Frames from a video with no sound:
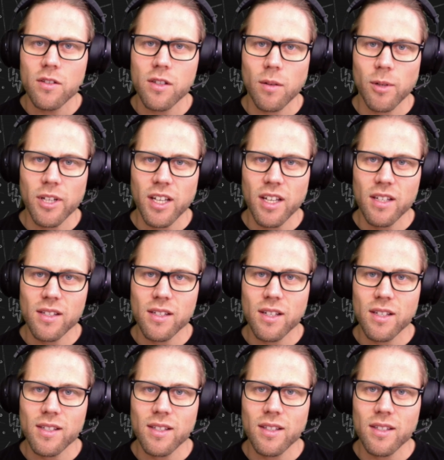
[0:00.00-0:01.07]
So what S
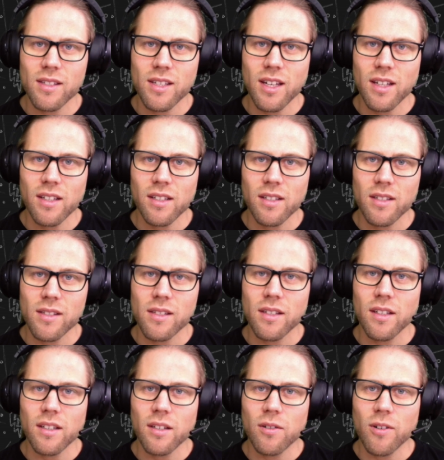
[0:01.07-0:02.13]
does instead is
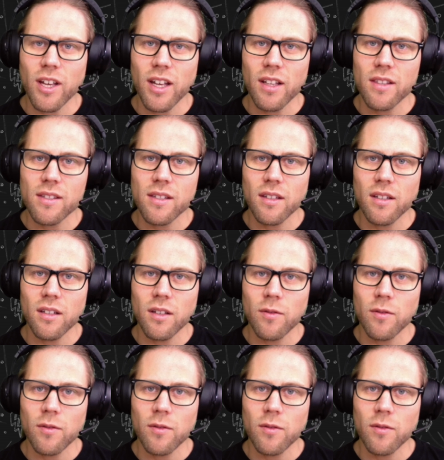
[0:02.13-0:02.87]
it creates an